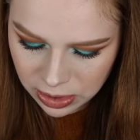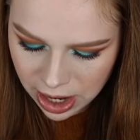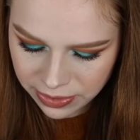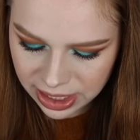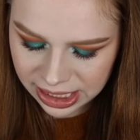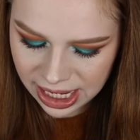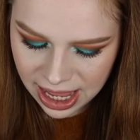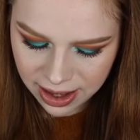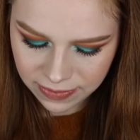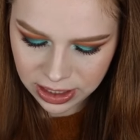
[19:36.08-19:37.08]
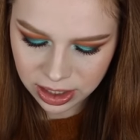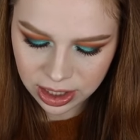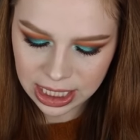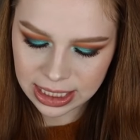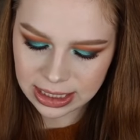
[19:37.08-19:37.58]
brown that I have
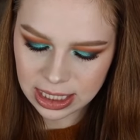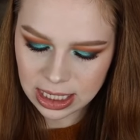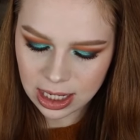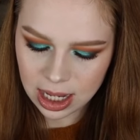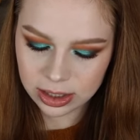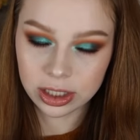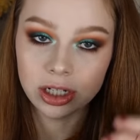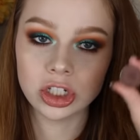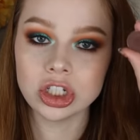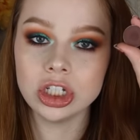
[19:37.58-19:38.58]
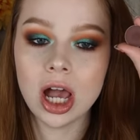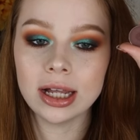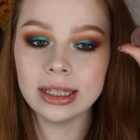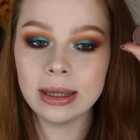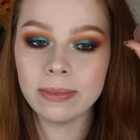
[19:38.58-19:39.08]
here is the color
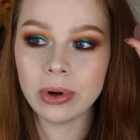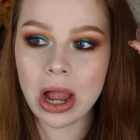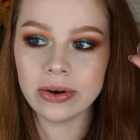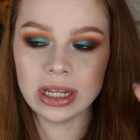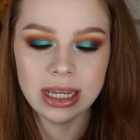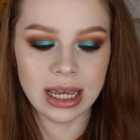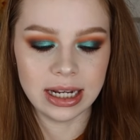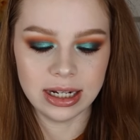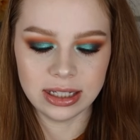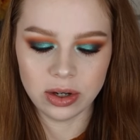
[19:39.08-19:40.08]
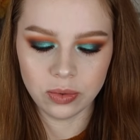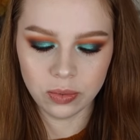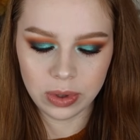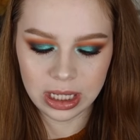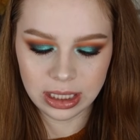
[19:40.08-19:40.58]
chocolate brownie and it is a
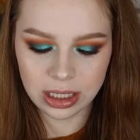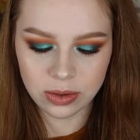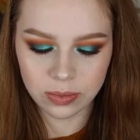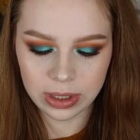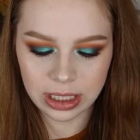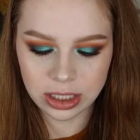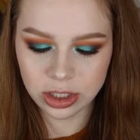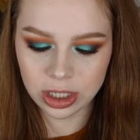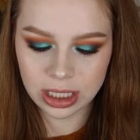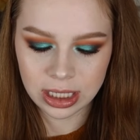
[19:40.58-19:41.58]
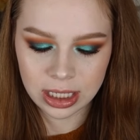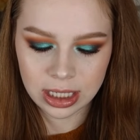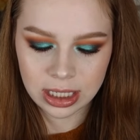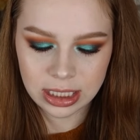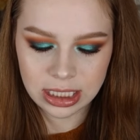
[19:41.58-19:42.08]
really really good
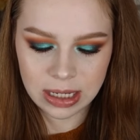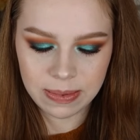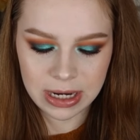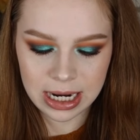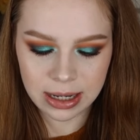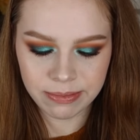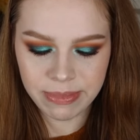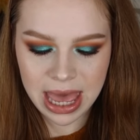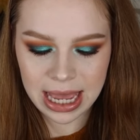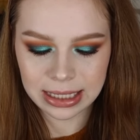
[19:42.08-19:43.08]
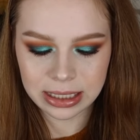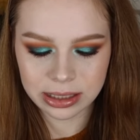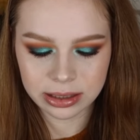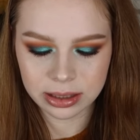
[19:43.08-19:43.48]
deepening matte